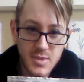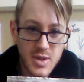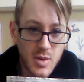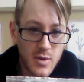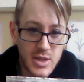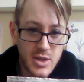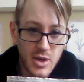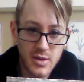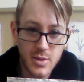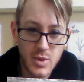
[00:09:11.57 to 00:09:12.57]
So I've been
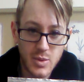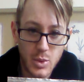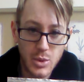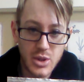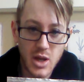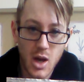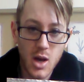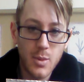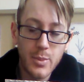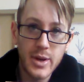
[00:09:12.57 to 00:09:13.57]
doing them with water,
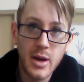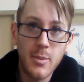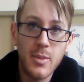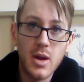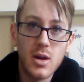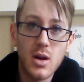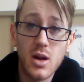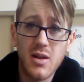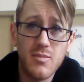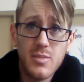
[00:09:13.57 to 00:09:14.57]
but I
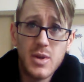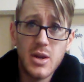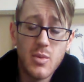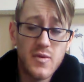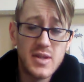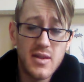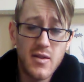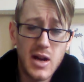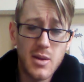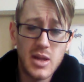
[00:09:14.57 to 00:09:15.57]
can, obviously they
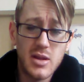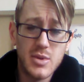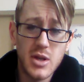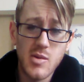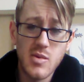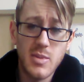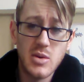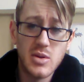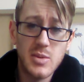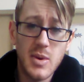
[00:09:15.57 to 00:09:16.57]
recommend them doing with
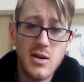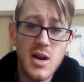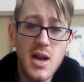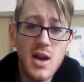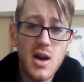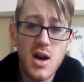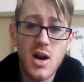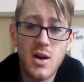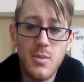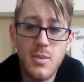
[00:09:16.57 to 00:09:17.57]
milk as well,
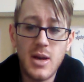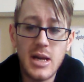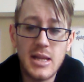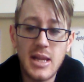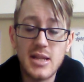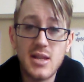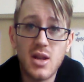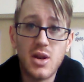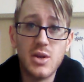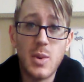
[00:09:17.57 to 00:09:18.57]
and that's
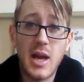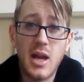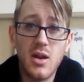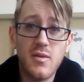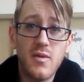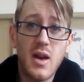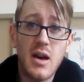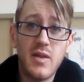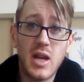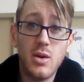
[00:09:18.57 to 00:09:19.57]
a good way of
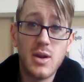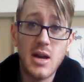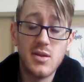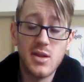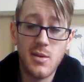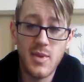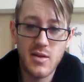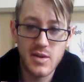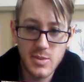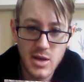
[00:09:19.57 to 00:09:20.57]
having your calcium
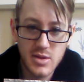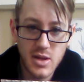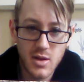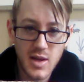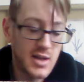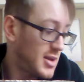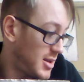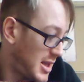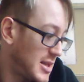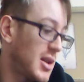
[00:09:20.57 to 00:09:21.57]
there as well. So that's
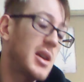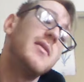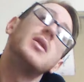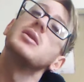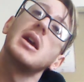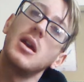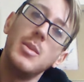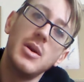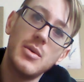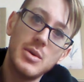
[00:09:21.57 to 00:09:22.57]
things like if you're
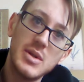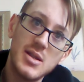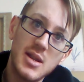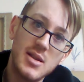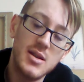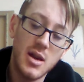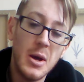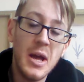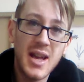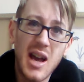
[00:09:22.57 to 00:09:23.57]
taking minerals instead. So
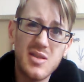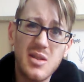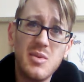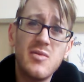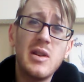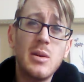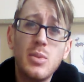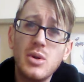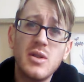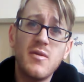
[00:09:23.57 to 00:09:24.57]
calcium is really
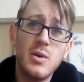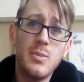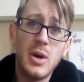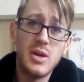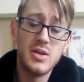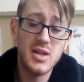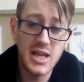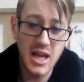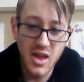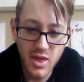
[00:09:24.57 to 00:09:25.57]
important for your bones and
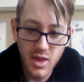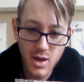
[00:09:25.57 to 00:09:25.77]
teeth.